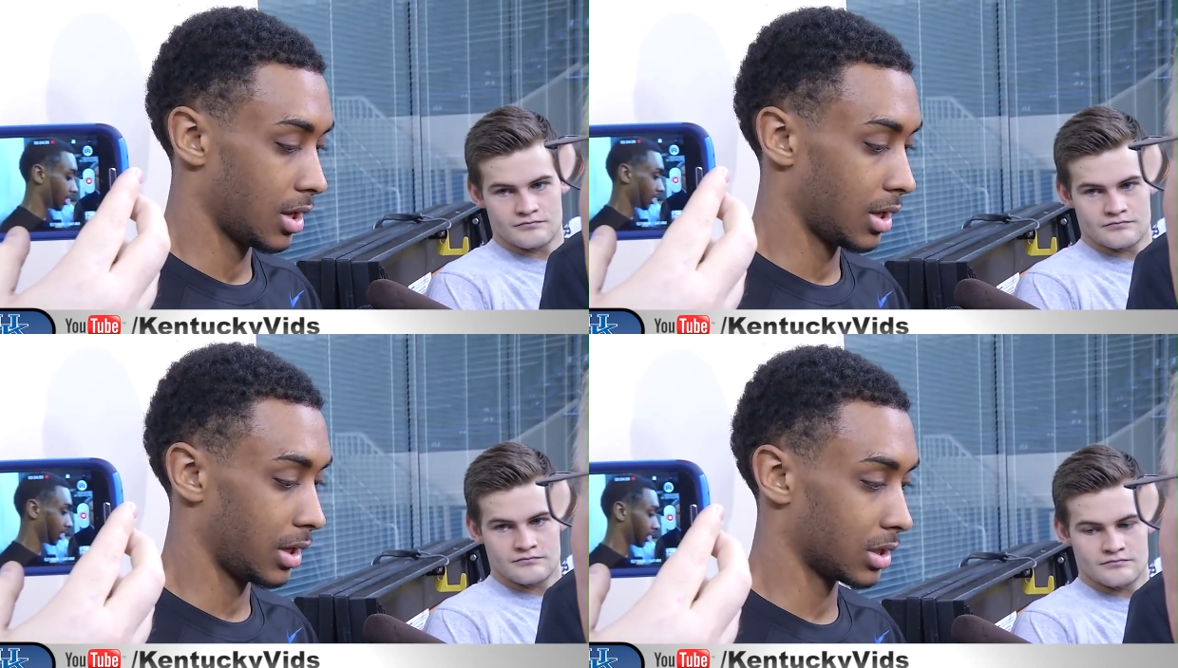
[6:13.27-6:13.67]

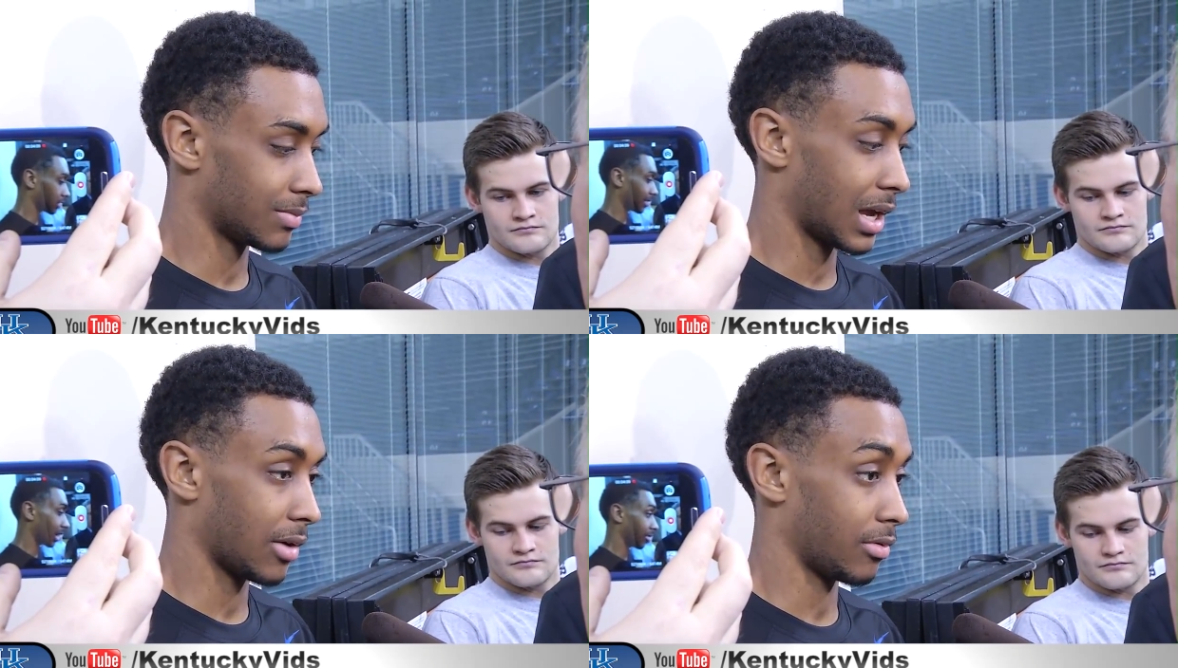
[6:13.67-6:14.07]
Speaker 1: he
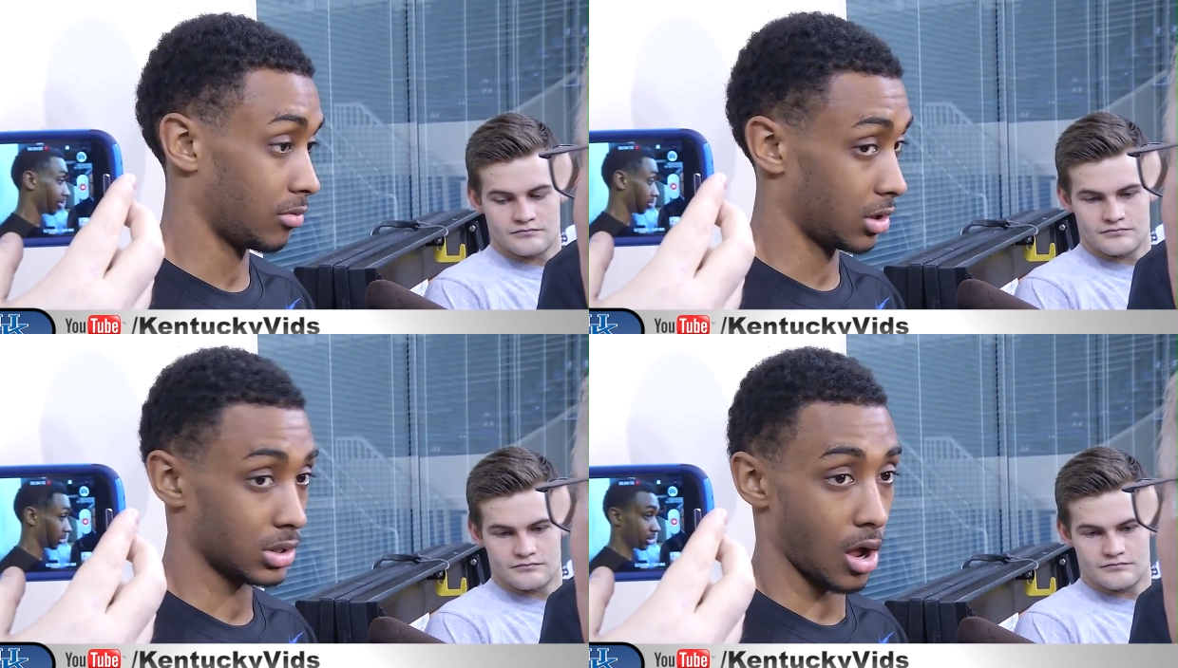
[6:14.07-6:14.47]
gets mad
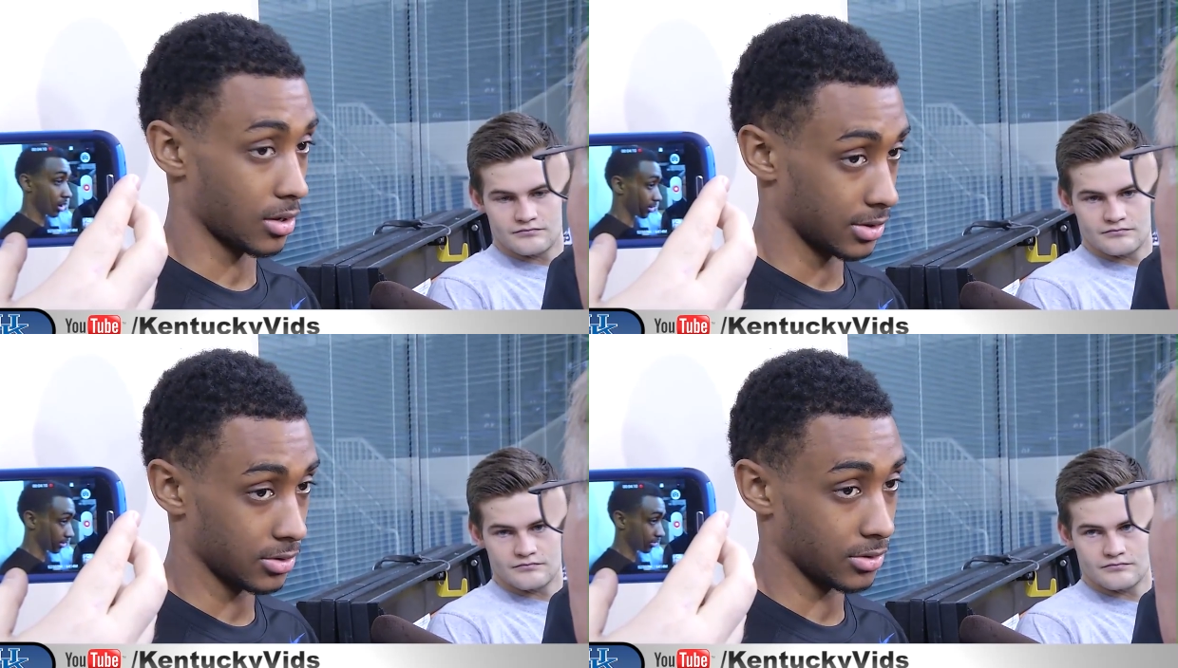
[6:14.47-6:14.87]
when we're
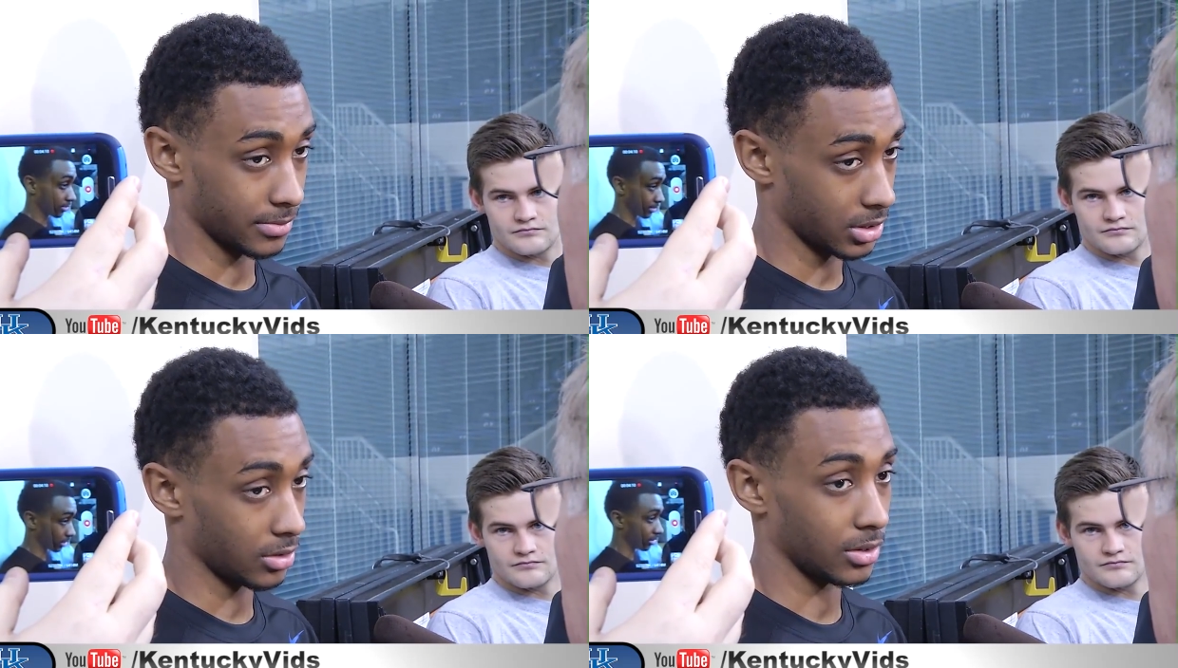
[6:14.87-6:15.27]
talking to
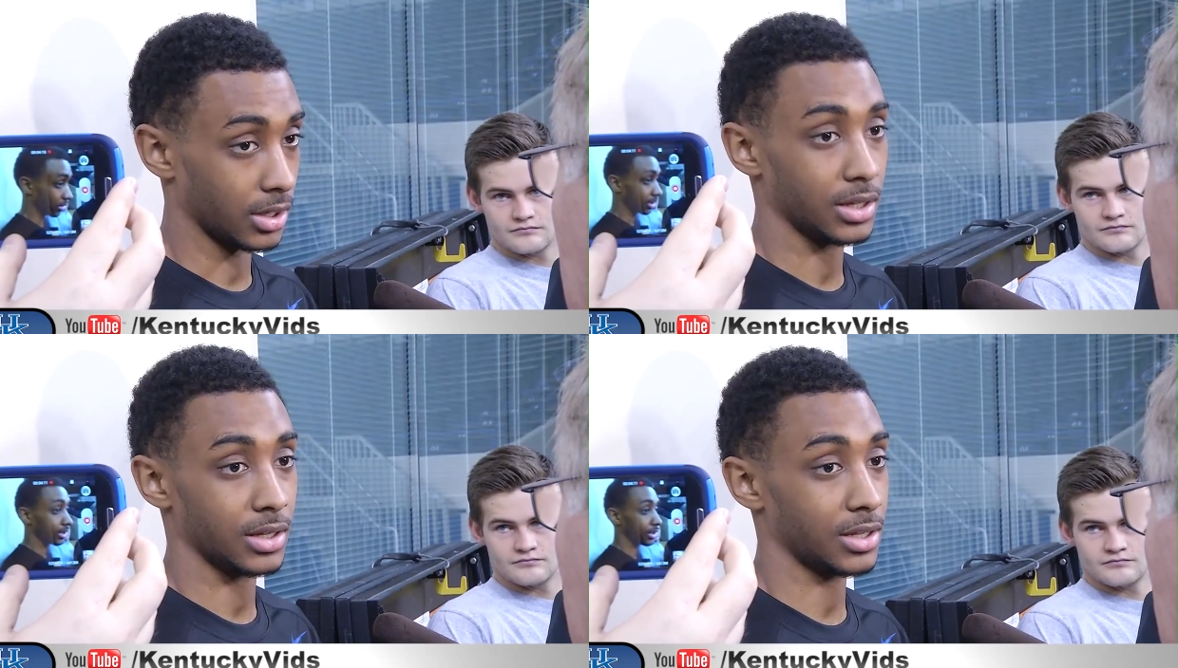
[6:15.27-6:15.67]
him. So
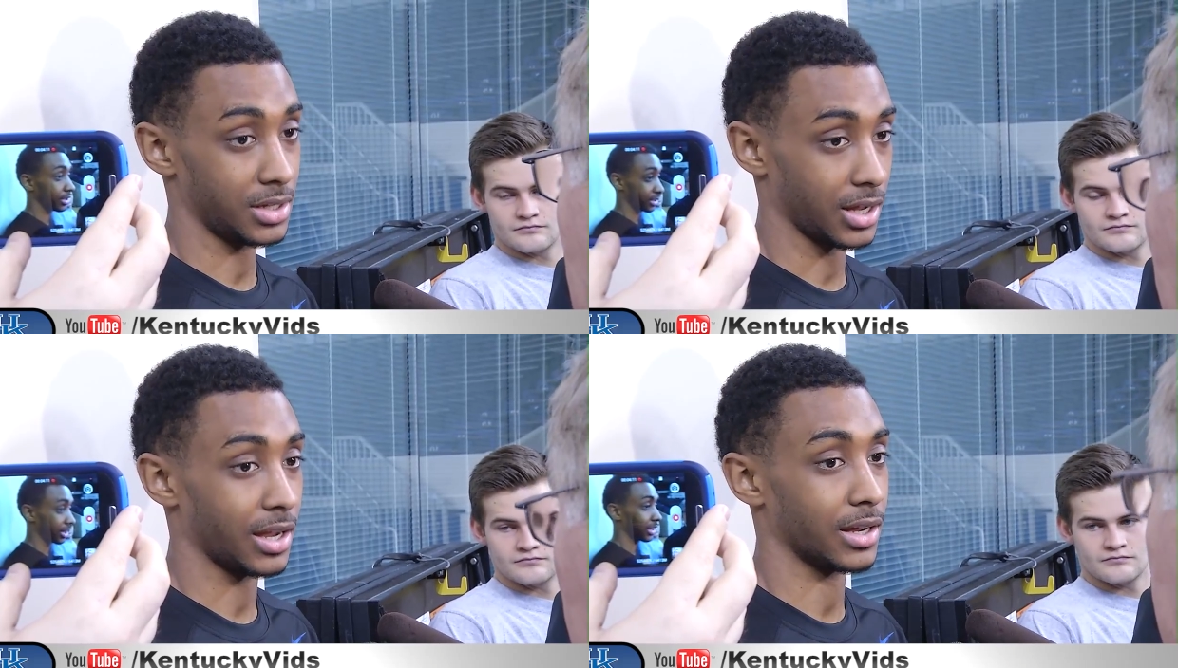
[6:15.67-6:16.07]
he,
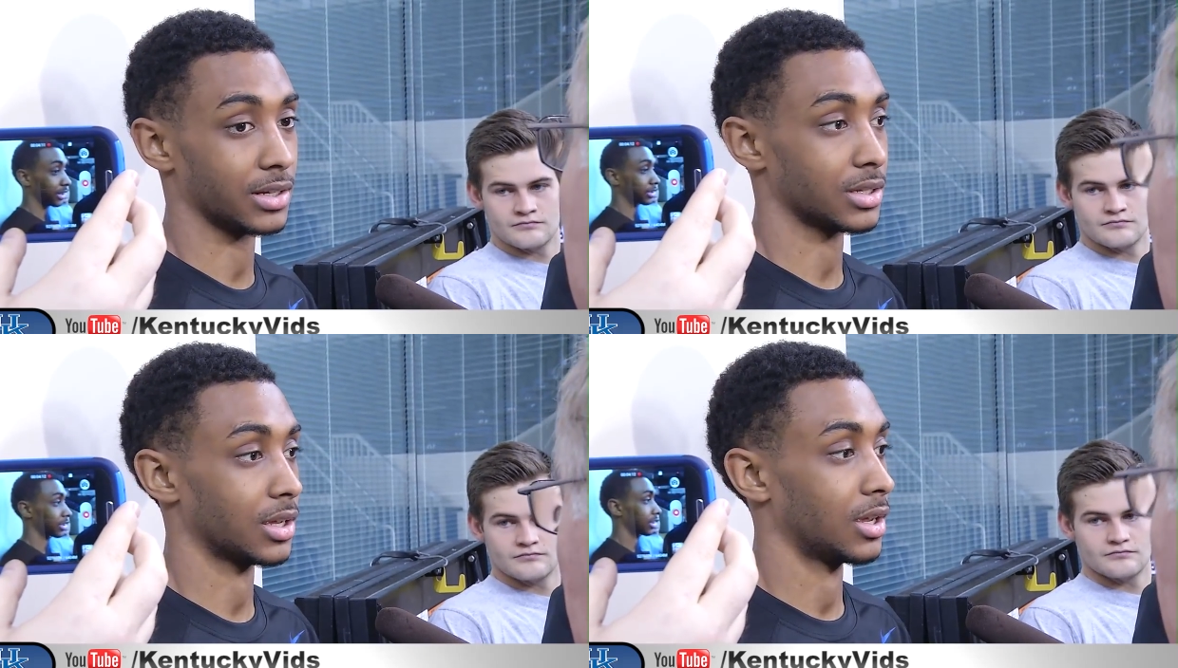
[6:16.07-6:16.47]
he
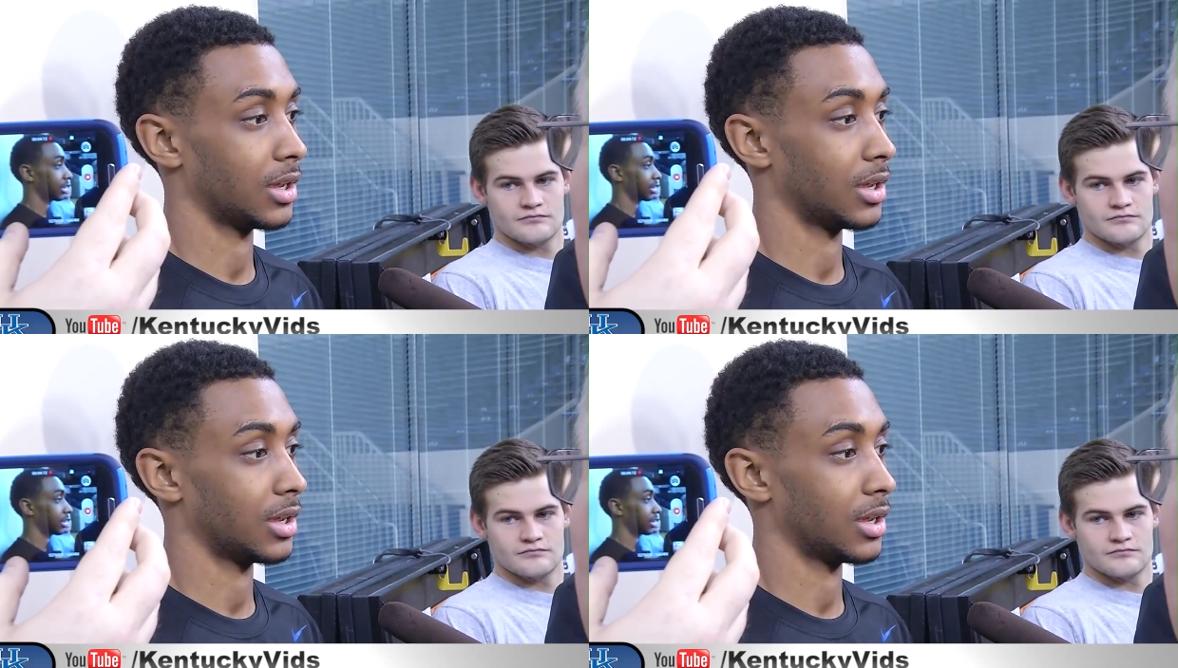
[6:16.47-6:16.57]
cares.